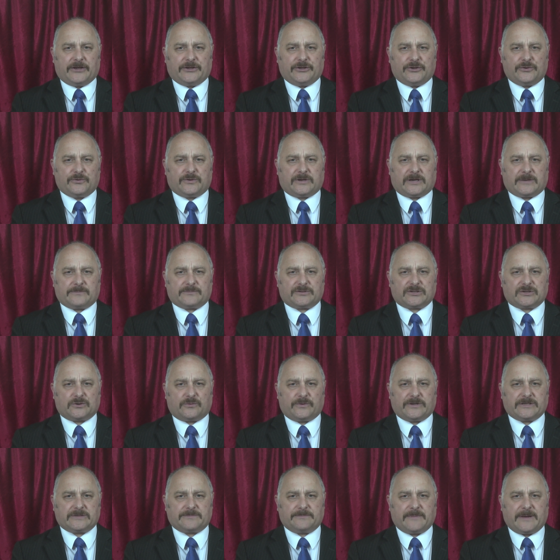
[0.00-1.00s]
UKIP
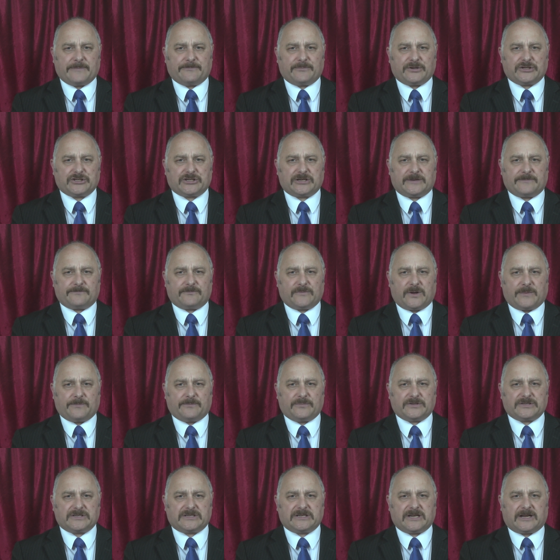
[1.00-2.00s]
saw its membership
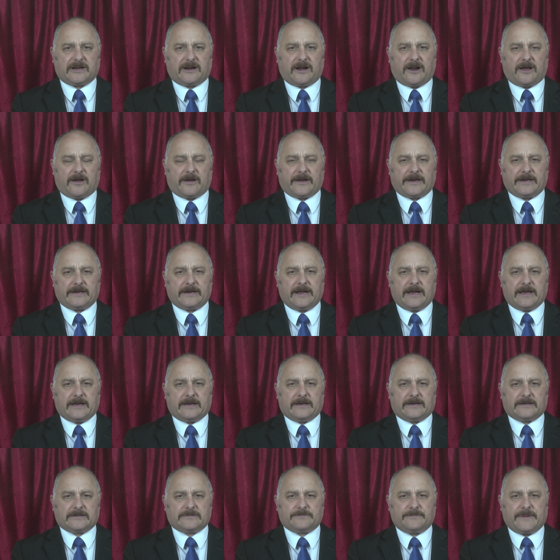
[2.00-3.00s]
numbers decline
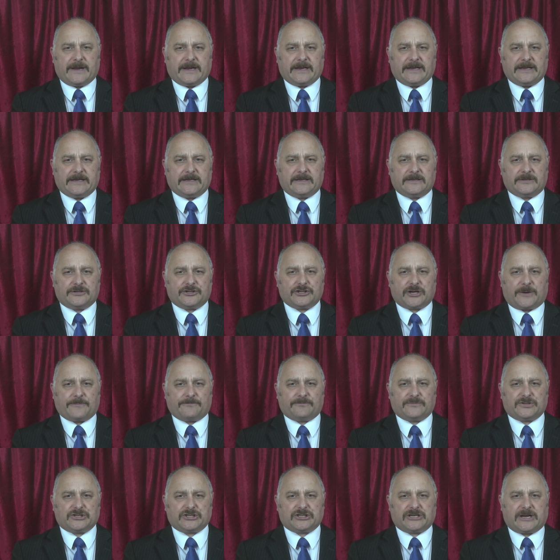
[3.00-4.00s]
as many
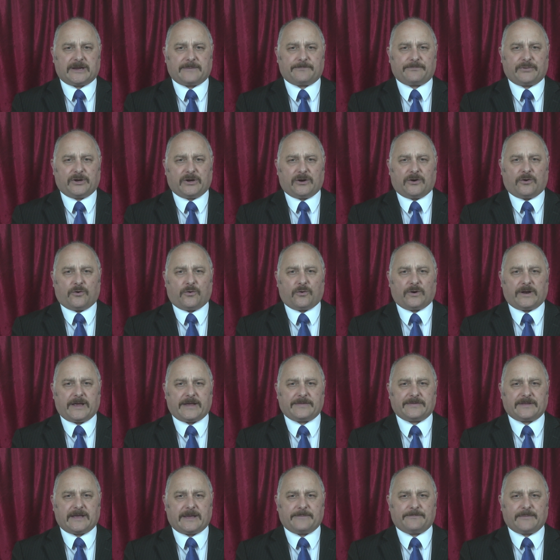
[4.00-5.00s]
jumped ship or
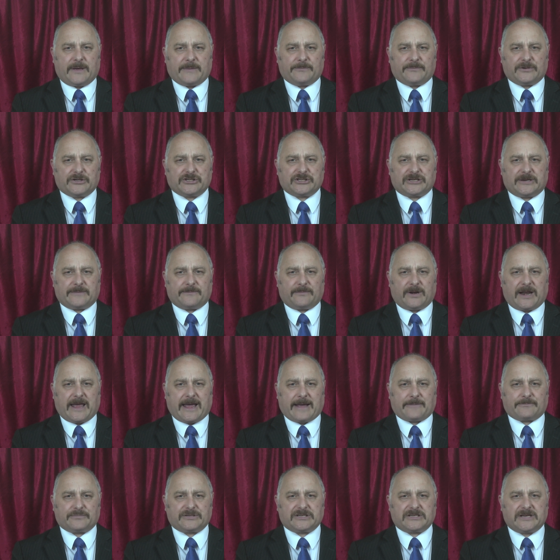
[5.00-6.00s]
let their membership
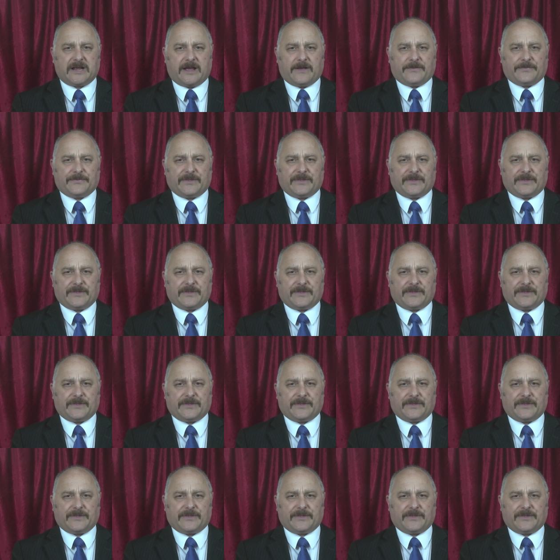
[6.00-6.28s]
lapse,